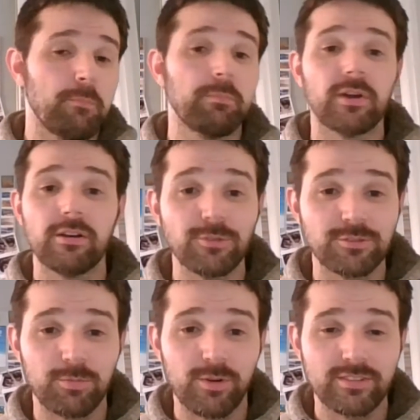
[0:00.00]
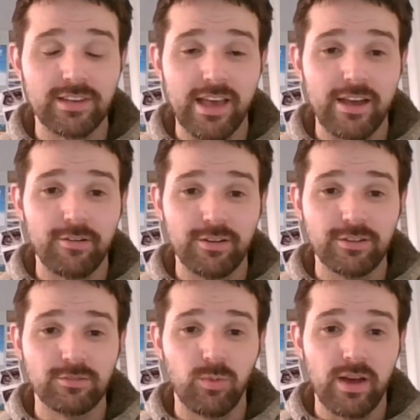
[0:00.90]
But I've also worked in
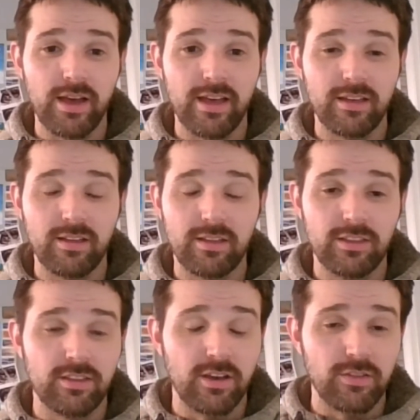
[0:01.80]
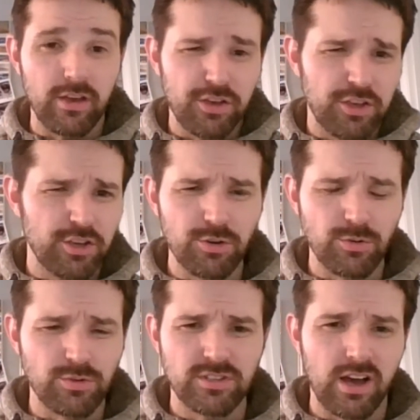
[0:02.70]
areas where there are
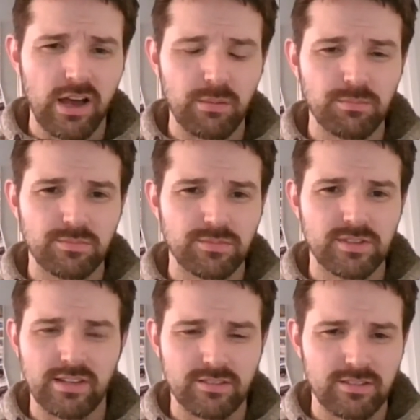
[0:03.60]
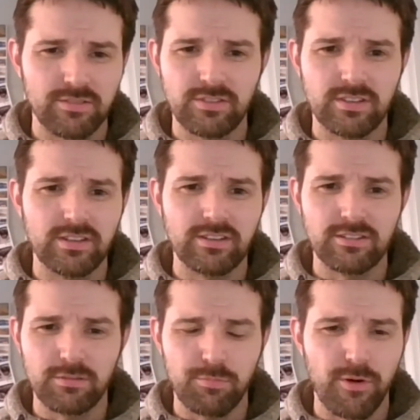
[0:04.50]
huge time
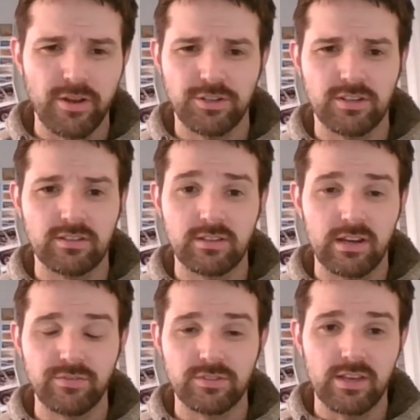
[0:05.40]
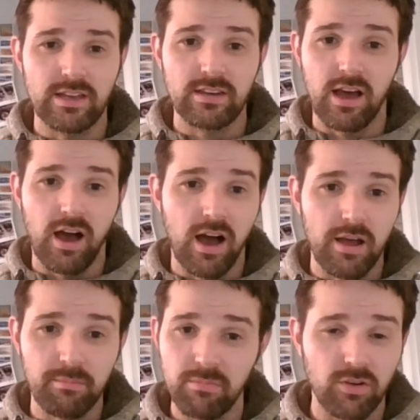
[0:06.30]
sensitivities and pressures, and I've said
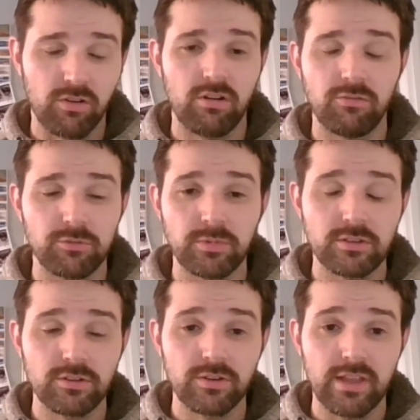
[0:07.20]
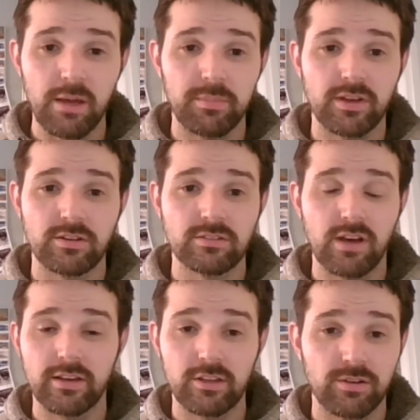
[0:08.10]
I'm not confident doing that
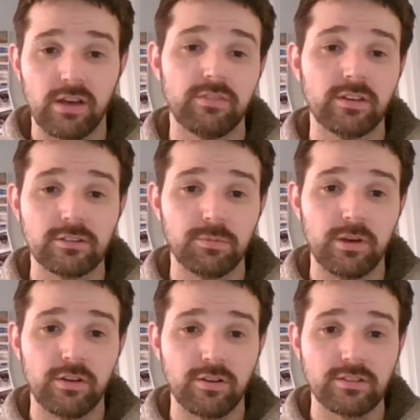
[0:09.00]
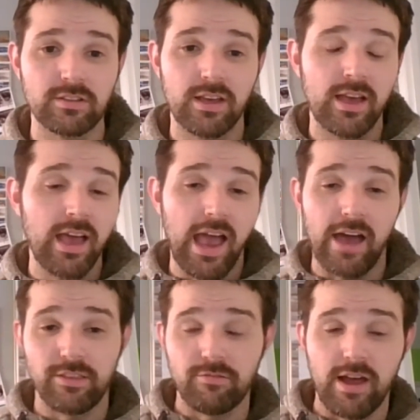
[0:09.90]
because I don't have the experience,
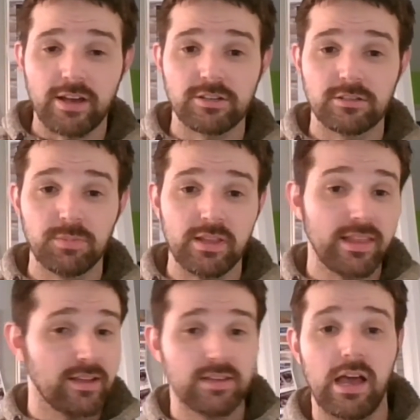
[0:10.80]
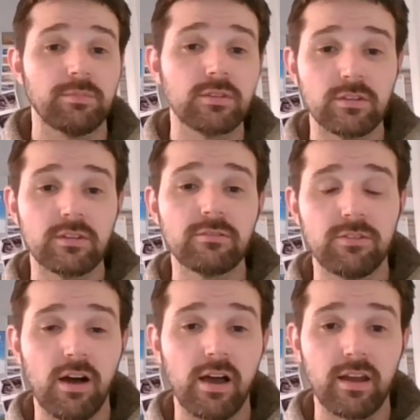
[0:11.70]
and the reaction has been that's absolutely
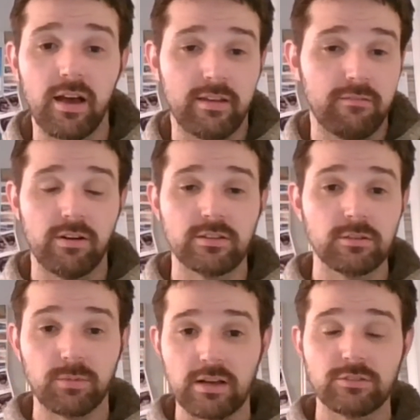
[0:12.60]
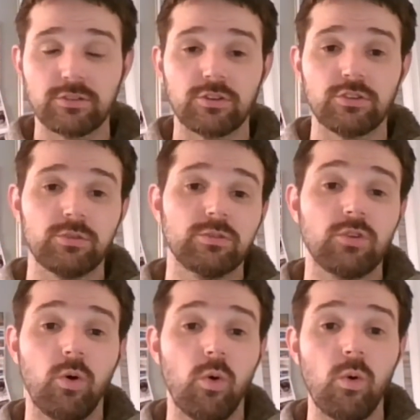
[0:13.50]
fine, I can find someone else who can do it,
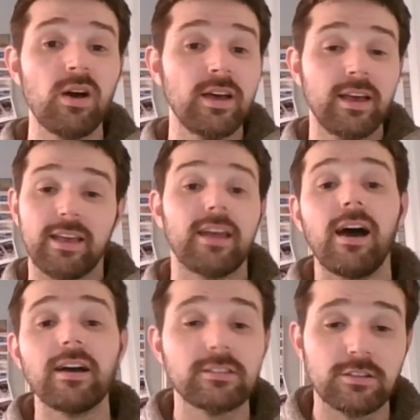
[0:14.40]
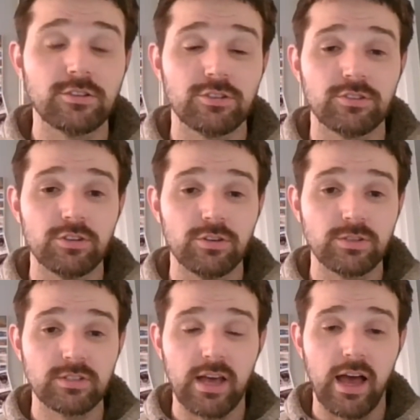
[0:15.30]
or can I teach you to do
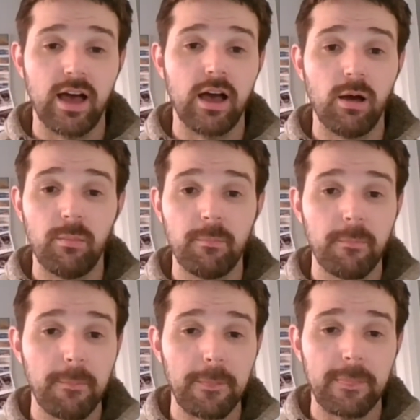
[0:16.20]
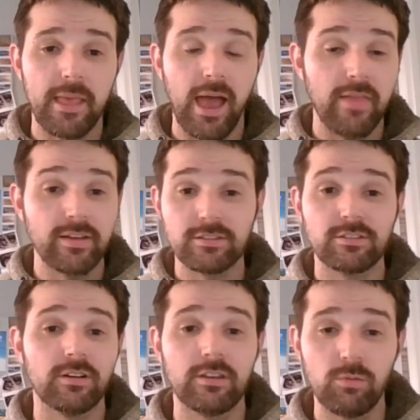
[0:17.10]
it, and then
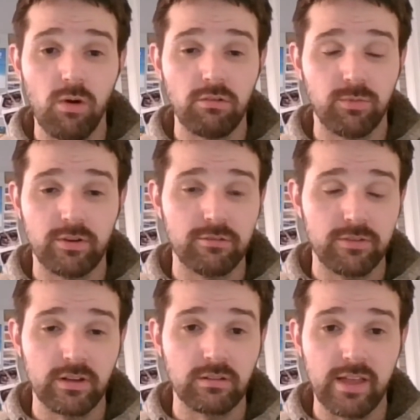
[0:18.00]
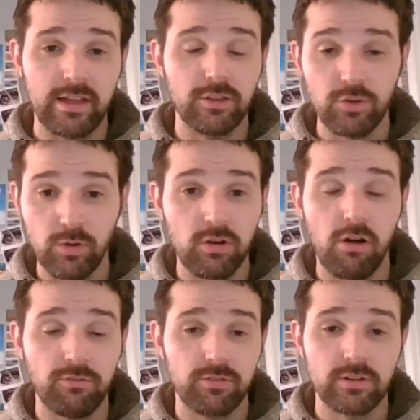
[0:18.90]
sign you off when you feel that you're
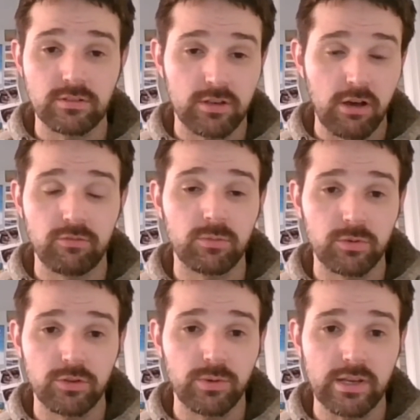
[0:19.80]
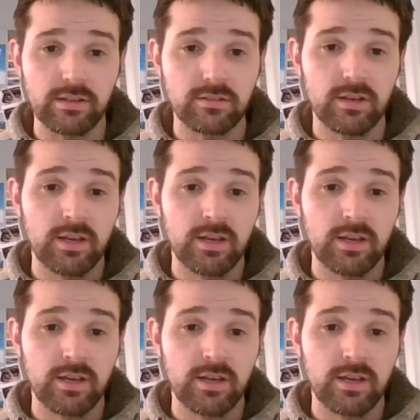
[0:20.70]
confident and comfortable doing it.